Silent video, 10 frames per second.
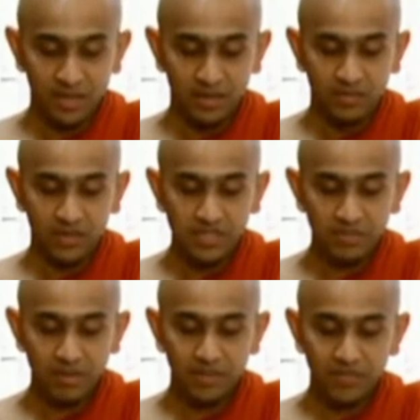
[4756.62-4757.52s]
First,
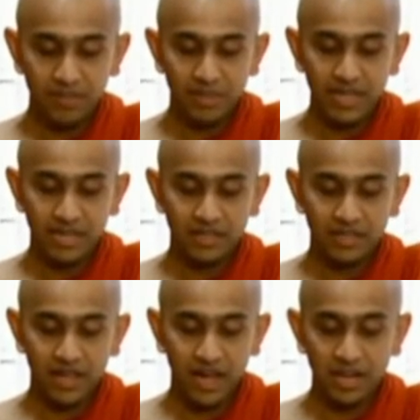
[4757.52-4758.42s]
my family and
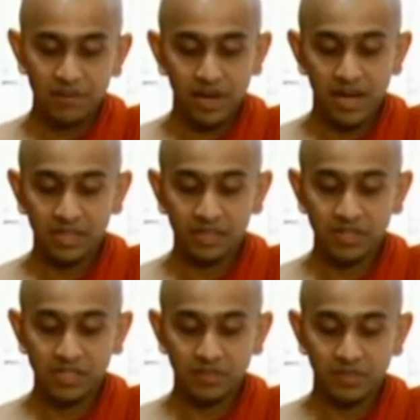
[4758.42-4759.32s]
I planted
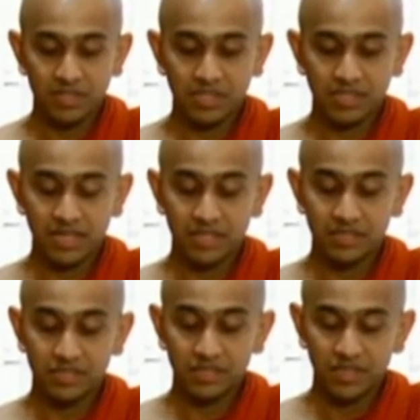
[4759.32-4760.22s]
vegetables such as